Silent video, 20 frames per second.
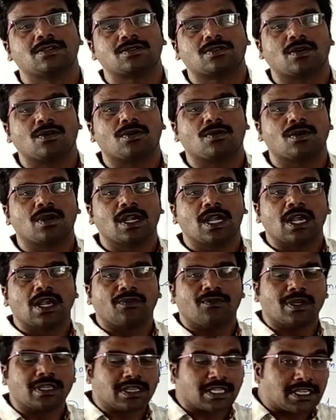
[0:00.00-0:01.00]
So
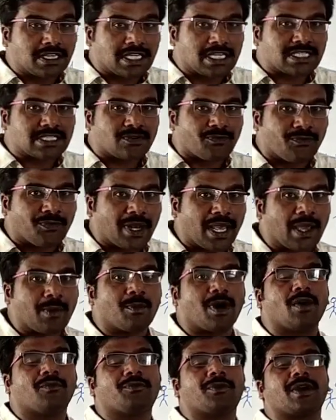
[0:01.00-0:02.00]
with this
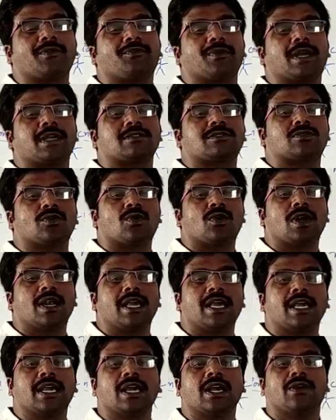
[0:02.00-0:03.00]
frame of reference
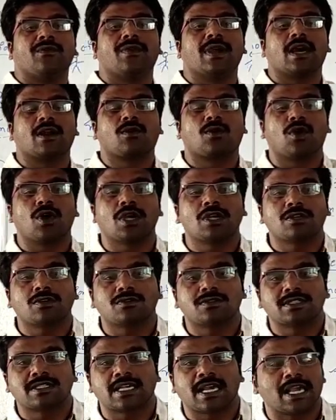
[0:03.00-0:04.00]
only, we are going
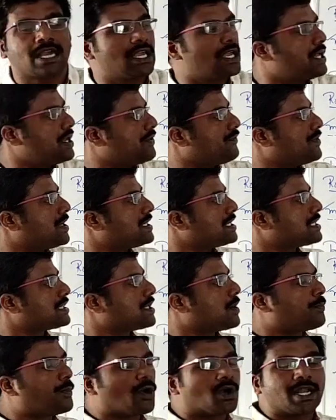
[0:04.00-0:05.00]
to say whether
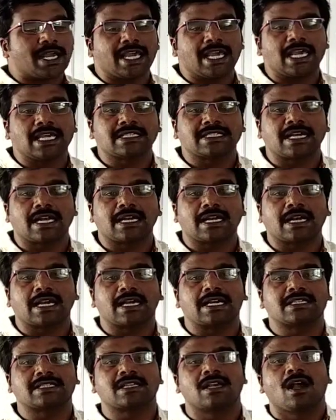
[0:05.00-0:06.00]
the body is at
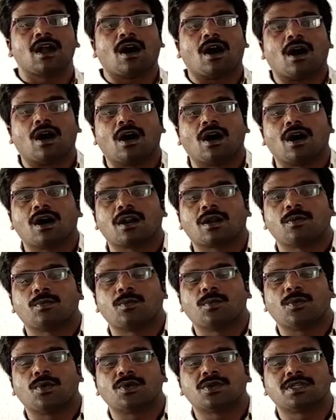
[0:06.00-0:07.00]
rest
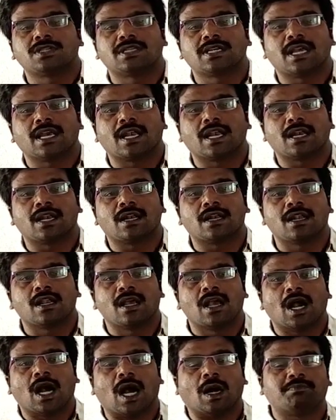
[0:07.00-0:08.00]
or motion.
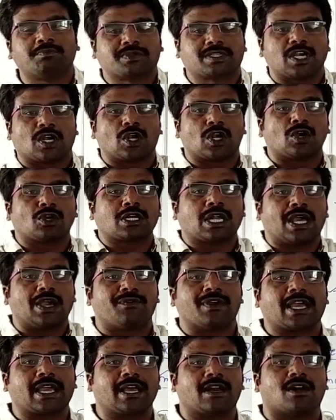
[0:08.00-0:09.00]
Absolutely,
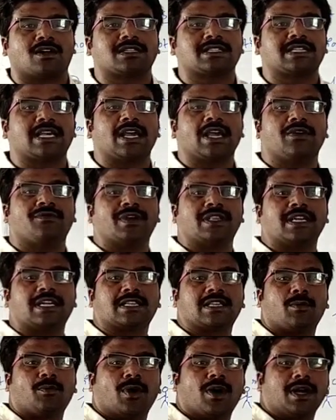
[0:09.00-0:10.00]
we cannot say whether
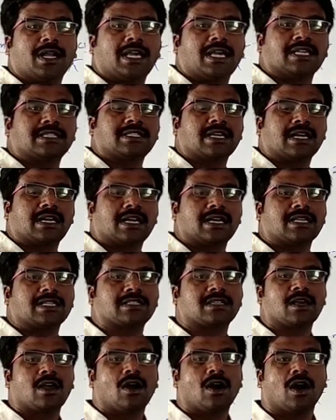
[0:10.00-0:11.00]
the body is at
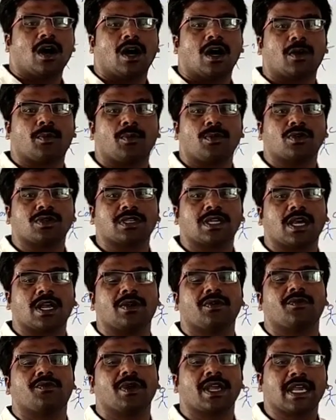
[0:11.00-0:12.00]
rest or
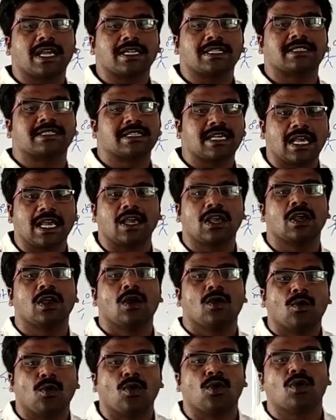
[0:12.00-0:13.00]
motion. We can say
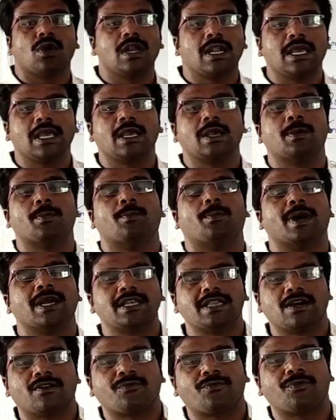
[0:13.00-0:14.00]
only by
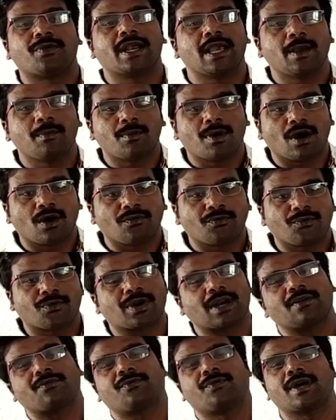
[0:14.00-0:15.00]
the frame of
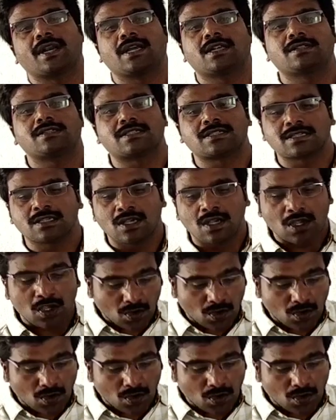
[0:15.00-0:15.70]
reference.